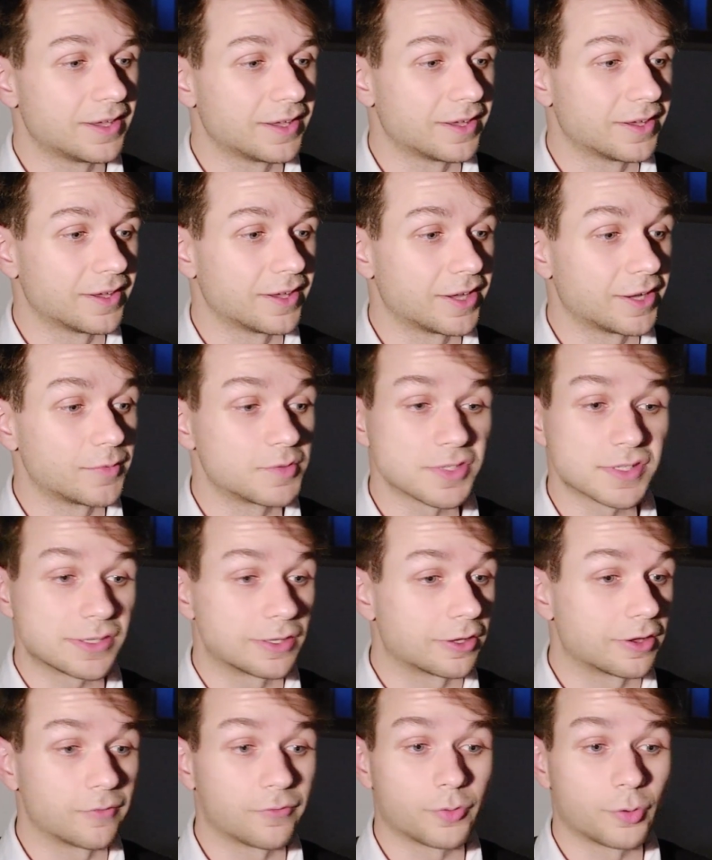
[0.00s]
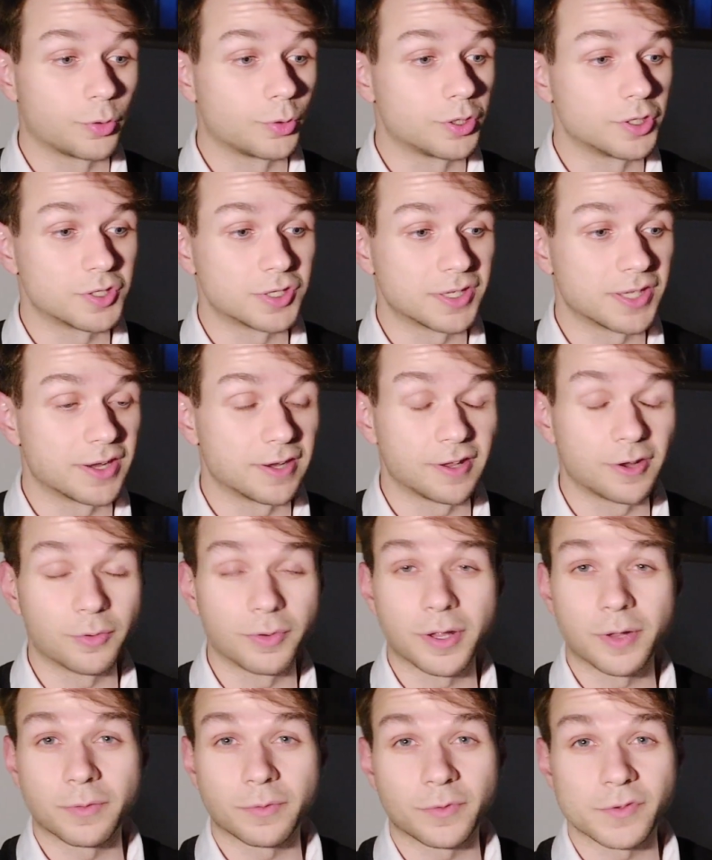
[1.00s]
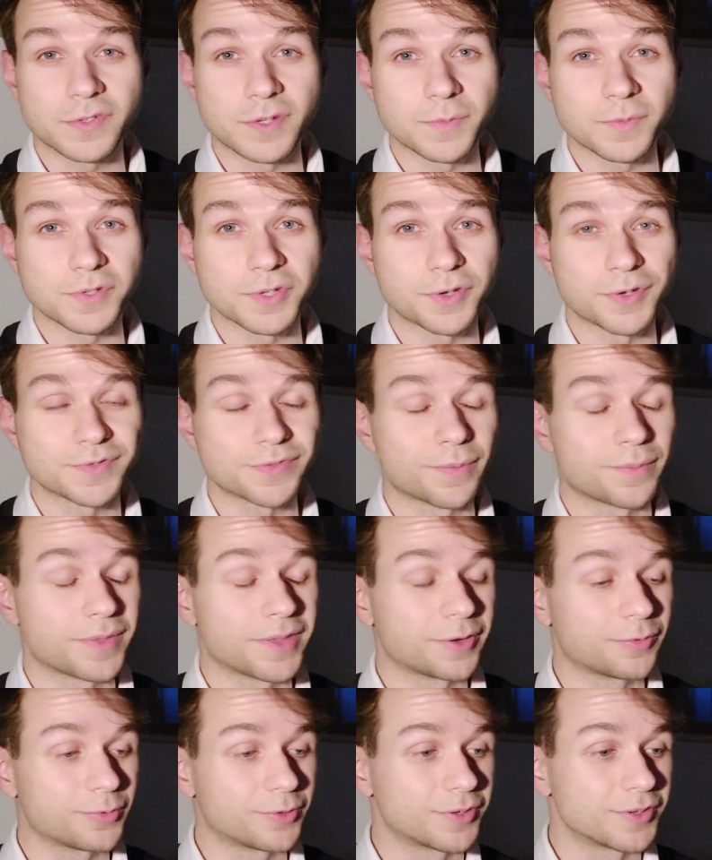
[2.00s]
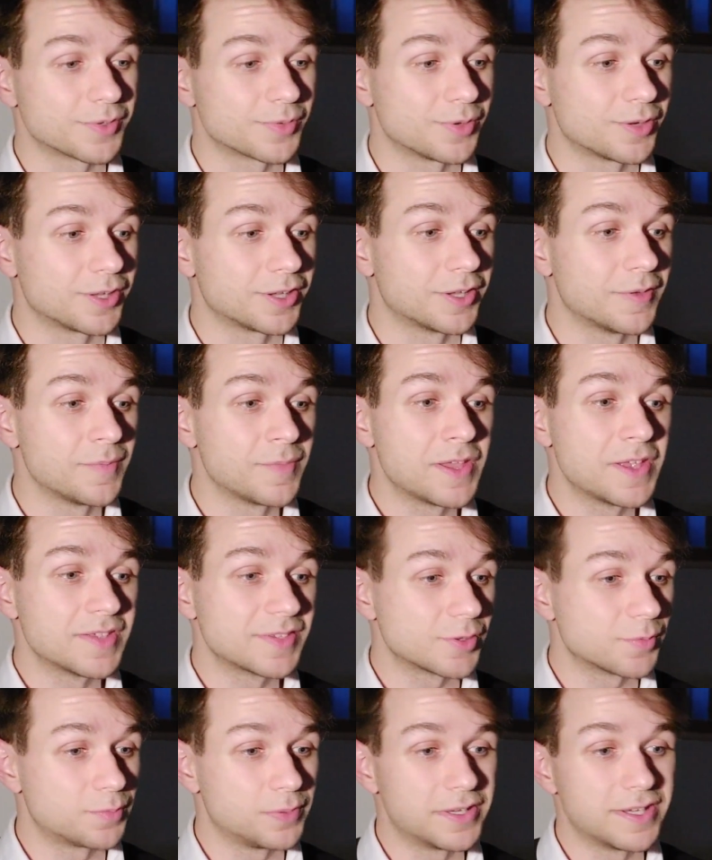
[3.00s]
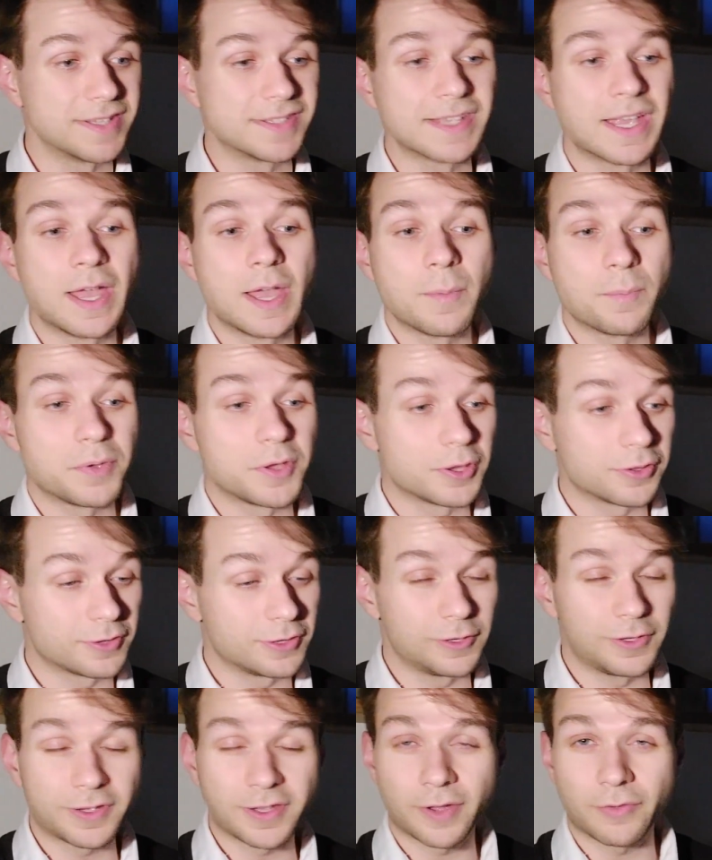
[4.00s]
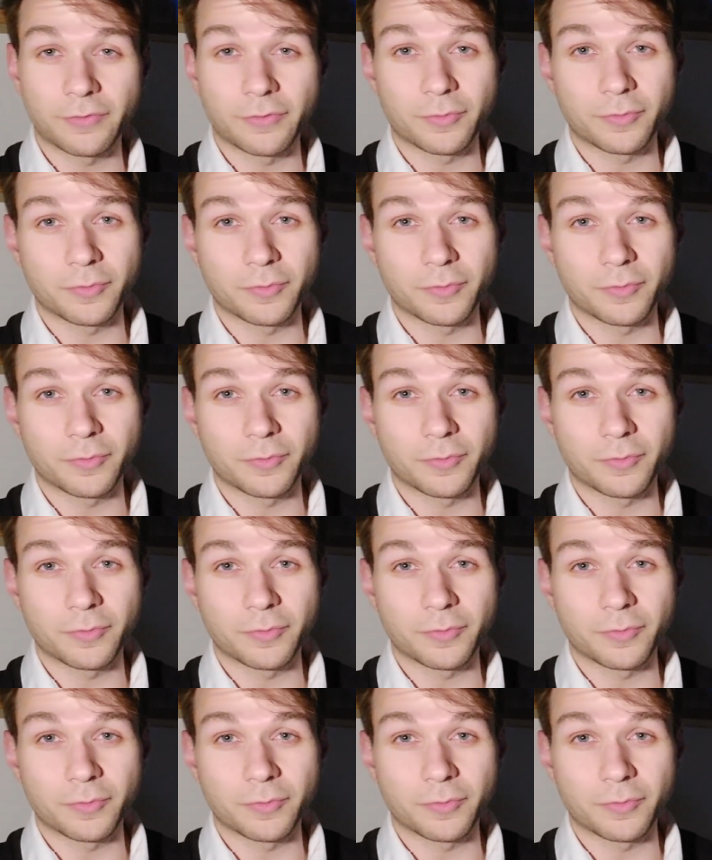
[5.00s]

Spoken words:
And I'm just looking forward to getting around to some songs from that one as well. So please be on the lookout